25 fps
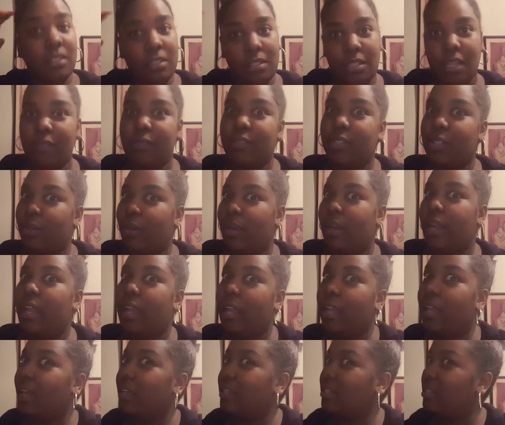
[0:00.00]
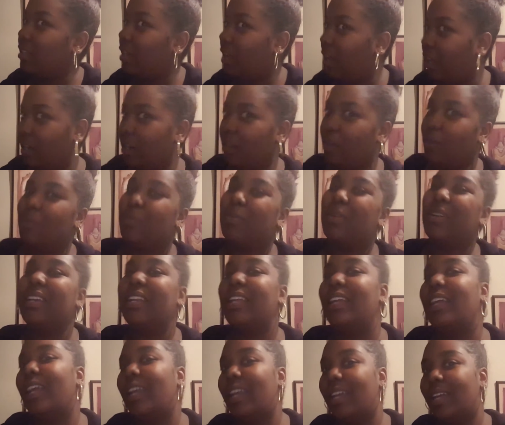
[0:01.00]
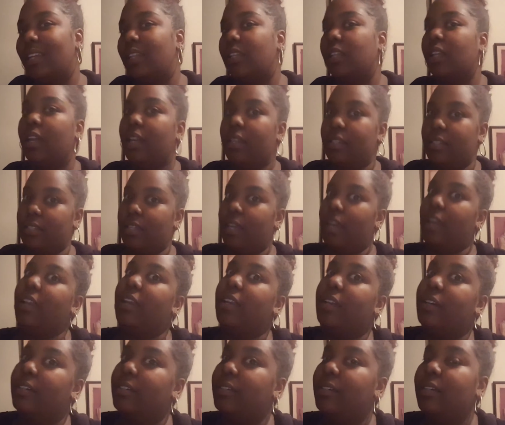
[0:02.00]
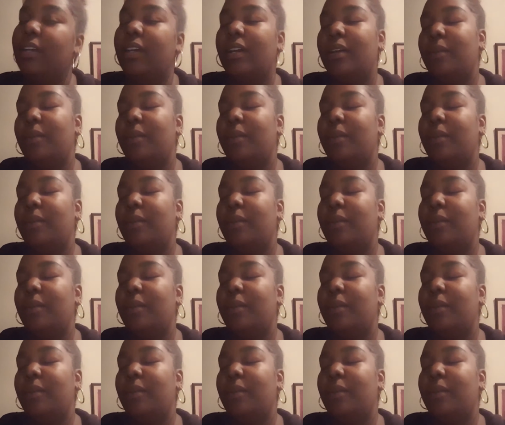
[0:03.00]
7th grade, yes, I know. Brittany Head, yes, I know.